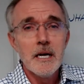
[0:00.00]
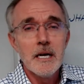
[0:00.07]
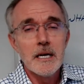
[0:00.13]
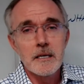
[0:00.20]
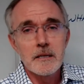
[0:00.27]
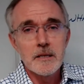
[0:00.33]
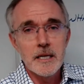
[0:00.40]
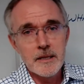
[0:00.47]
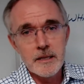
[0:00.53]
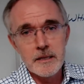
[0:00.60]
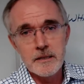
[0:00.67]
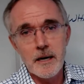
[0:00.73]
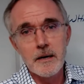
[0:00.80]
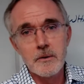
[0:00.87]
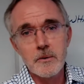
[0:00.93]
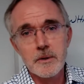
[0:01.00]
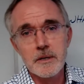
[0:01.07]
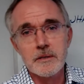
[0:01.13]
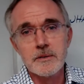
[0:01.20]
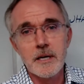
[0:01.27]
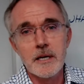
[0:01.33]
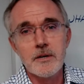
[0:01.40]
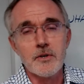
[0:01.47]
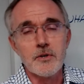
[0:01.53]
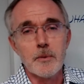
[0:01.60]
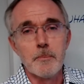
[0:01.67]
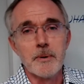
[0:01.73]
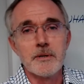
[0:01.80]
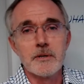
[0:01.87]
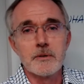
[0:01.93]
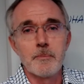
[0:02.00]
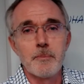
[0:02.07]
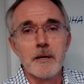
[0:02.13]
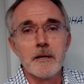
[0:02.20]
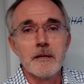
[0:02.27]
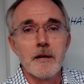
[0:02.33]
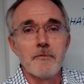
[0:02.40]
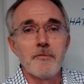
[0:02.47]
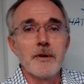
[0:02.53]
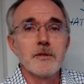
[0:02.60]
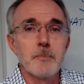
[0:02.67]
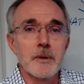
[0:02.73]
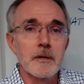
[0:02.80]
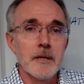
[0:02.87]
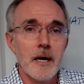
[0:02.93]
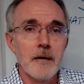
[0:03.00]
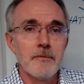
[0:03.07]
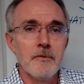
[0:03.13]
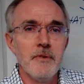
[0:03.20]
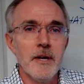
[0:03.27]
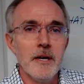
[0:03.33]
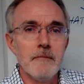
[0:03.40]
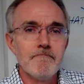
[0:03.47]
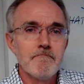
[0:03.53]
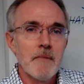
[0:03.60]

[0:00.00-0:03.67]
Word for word: and allow the entire organization to participate in that Facebook Live event,